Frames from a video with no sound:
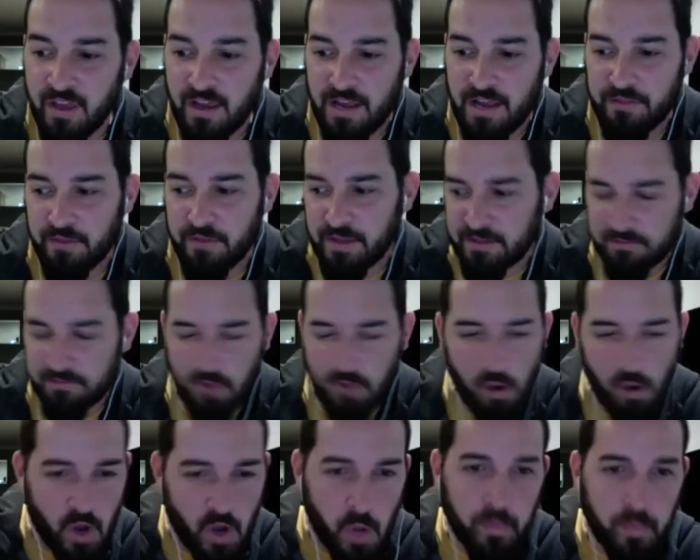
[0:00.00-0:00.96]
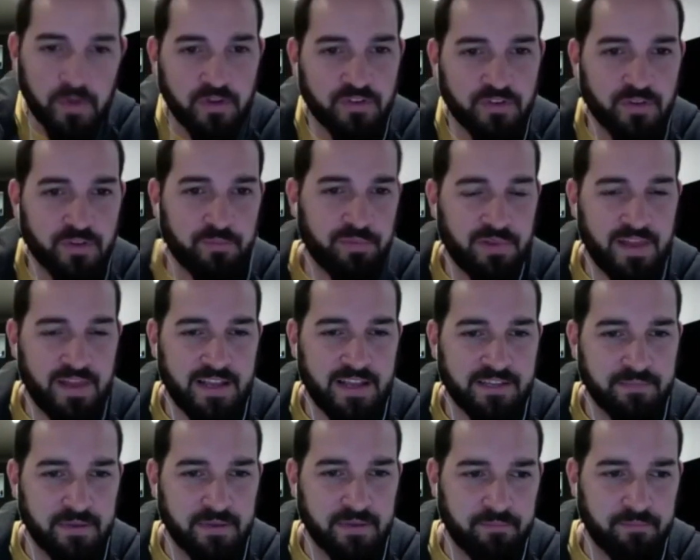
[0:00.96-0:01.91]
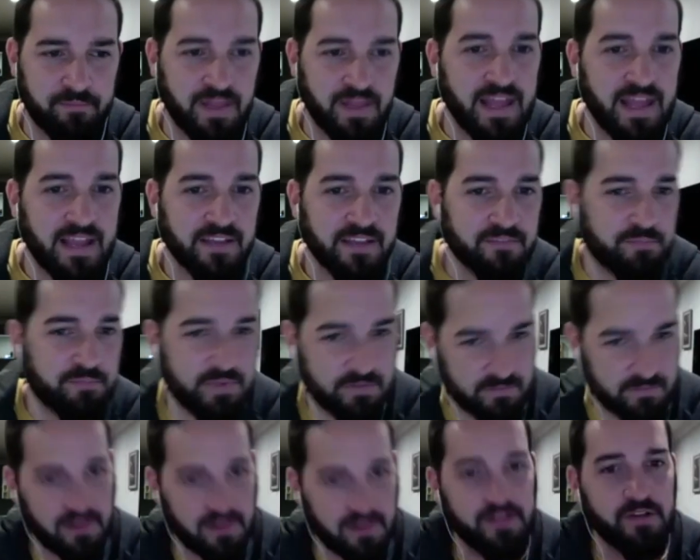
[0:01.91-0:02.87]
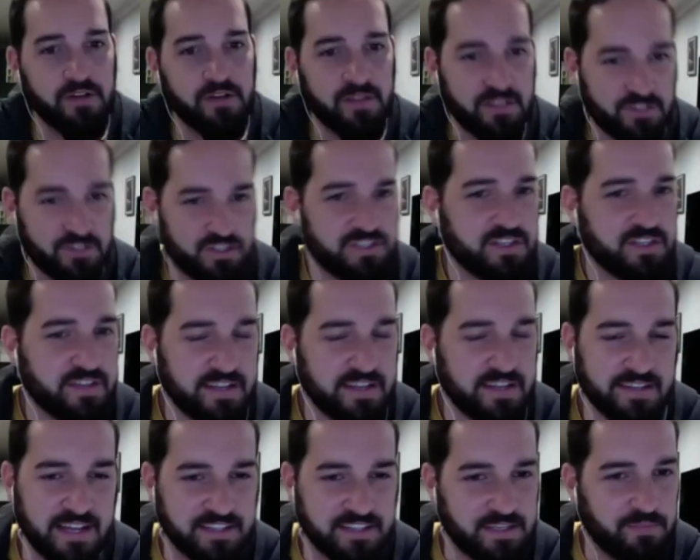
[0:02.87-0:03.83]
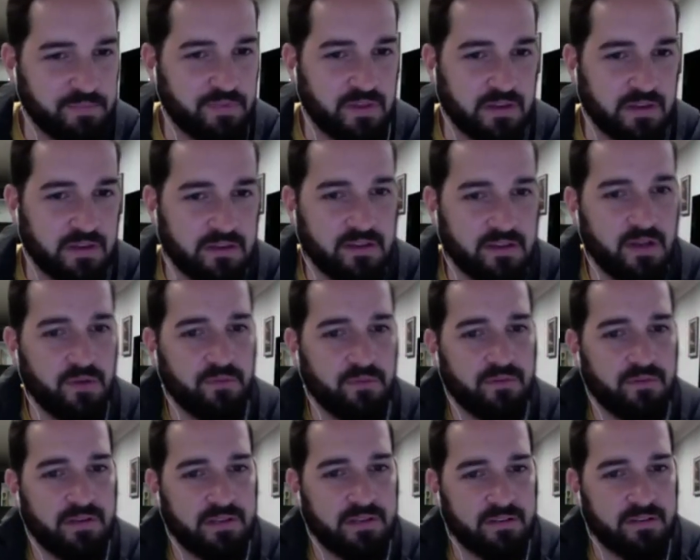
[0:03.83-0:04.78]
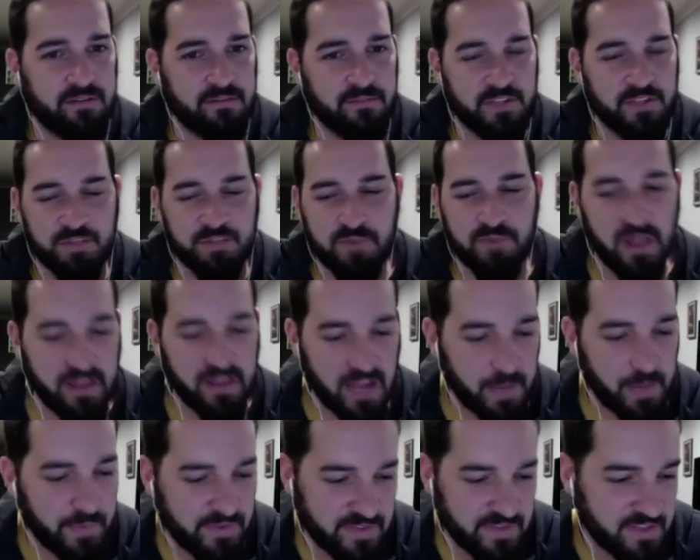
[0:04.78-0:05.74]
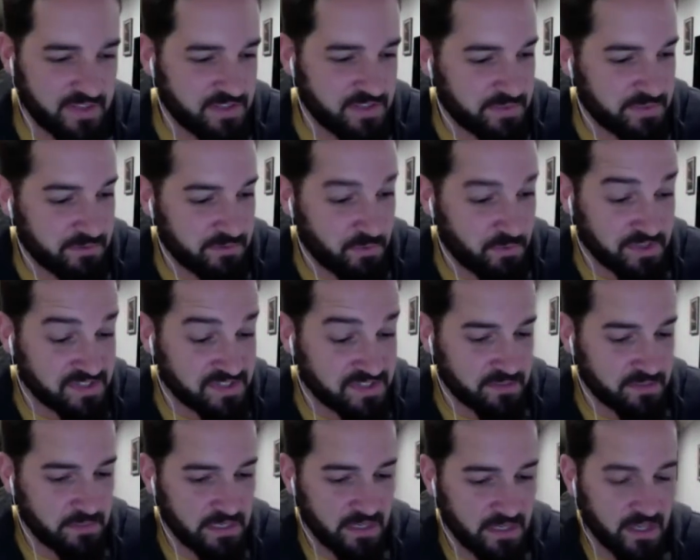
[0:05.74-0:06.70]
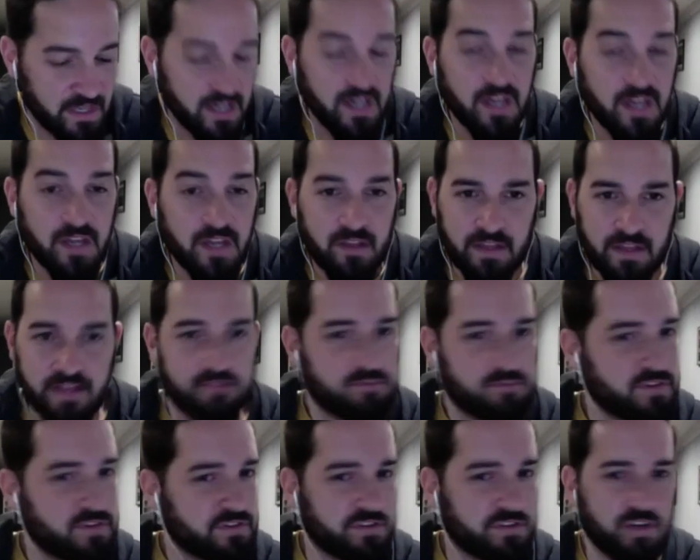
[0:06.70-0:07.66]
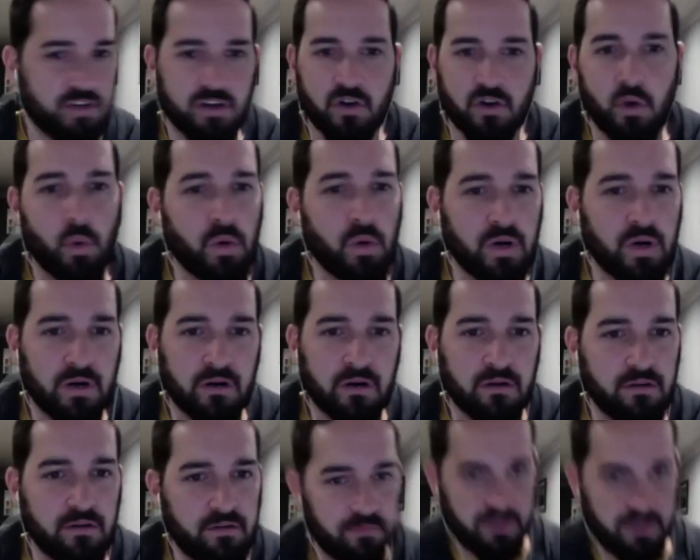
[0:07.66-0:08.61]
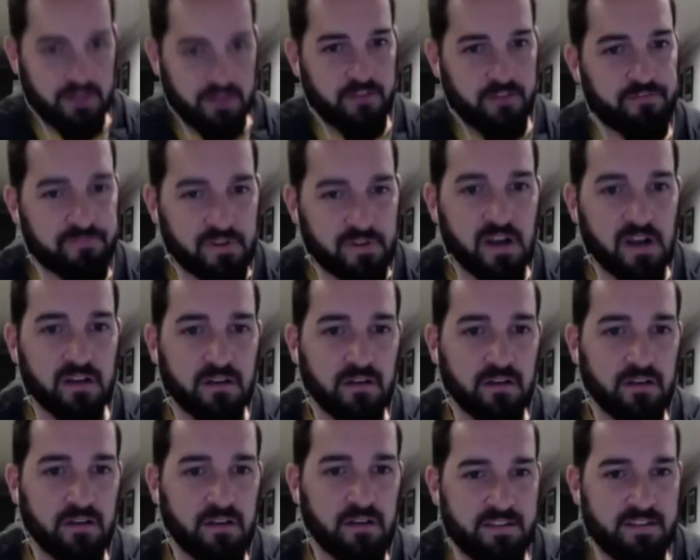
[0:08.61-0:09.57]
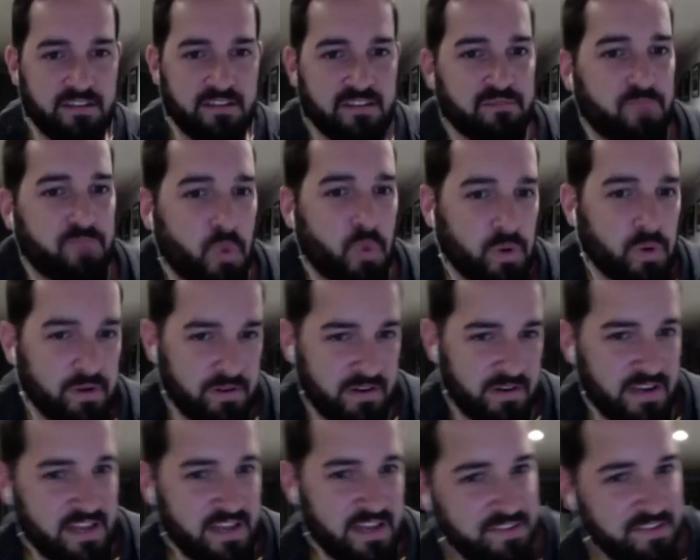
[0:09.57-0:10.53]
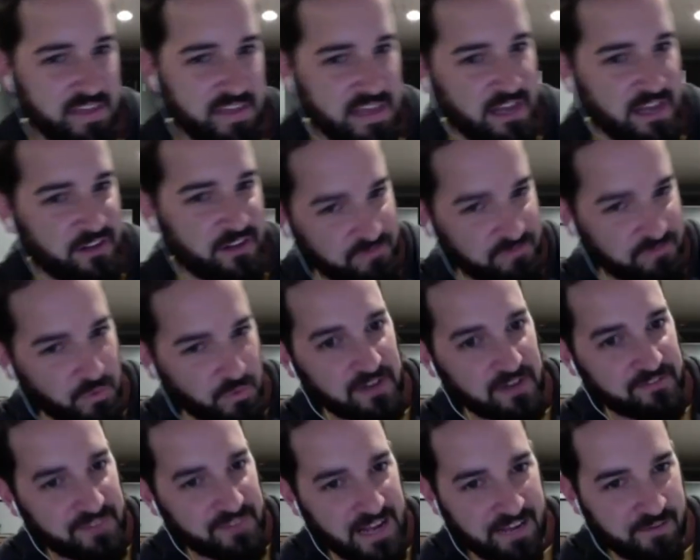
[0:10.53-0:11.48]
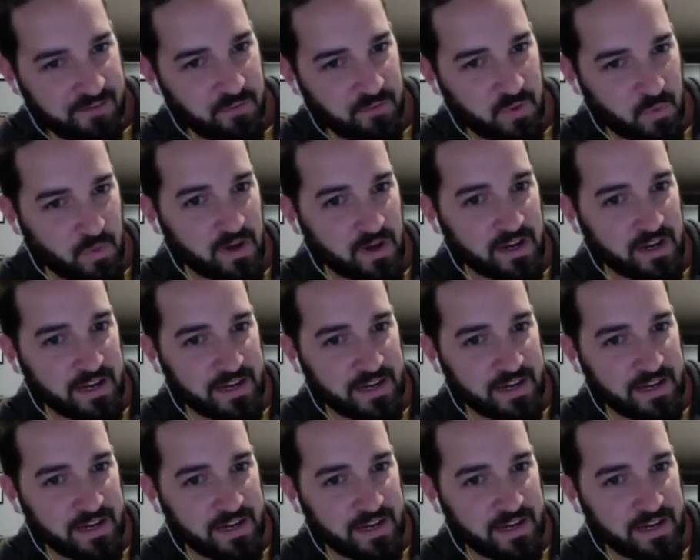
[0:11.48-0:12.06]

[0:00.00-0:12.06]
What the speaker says: And they're like, go home and do some planks. I'm like, planks? But clearly she said the exact same thing, you know, and this is probably common sense, but it wasn't to me. Like just your core in the front is as important as the L4, L5 that we're working